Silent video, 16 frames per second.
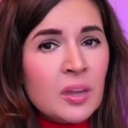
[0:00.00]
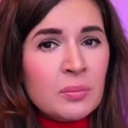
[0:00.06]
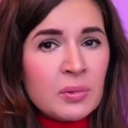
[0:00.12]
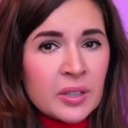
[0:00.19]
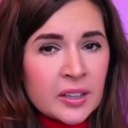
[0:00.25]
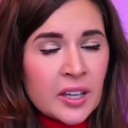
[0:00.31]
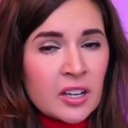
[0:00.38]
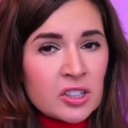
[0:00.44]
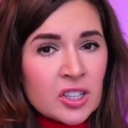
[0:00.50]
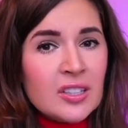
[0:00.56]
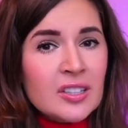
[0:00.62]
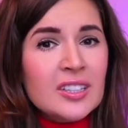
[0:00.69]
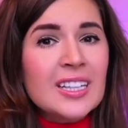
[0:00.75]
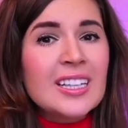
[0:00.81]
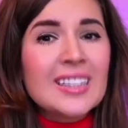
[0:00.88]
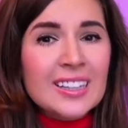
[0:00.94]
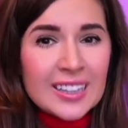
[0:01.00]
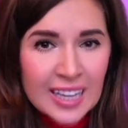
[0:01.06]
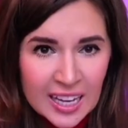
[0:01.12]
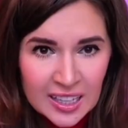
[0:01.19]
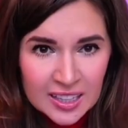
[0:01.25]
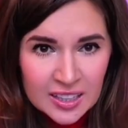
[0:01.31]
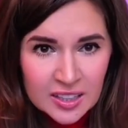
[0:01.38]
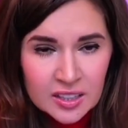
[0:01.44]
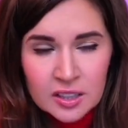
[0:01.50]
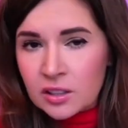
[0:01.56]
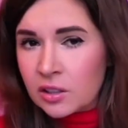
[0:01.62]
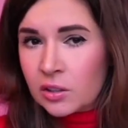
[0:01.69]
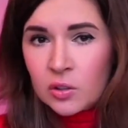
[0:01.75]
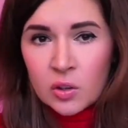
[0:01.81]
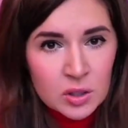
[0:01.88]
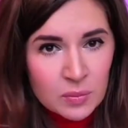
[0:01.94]
applications in days,
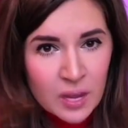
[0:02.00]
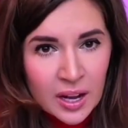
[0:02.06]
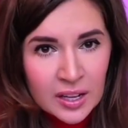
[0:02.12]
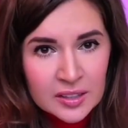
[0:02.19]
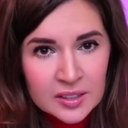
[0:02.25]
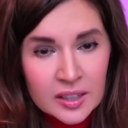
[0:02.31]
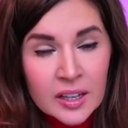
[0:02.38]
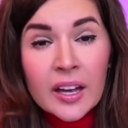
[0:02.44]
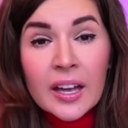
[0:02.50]
not months,